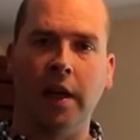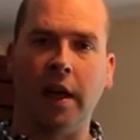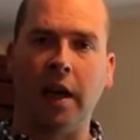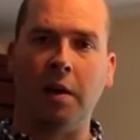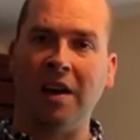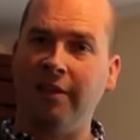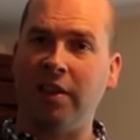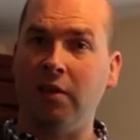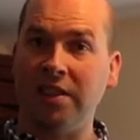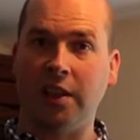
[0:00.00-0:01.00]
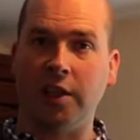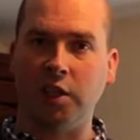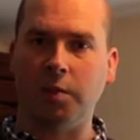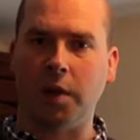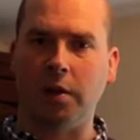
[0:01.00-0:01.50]
And if there isn't a
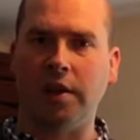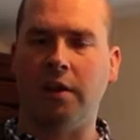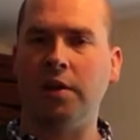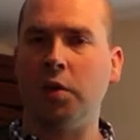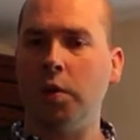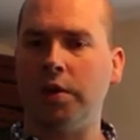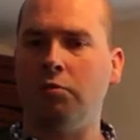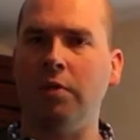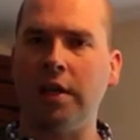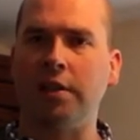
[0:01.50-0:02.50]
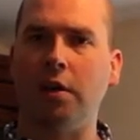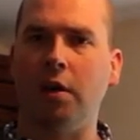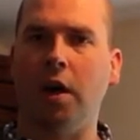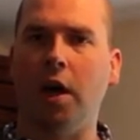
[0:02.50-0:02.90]
dispute, there is always a risk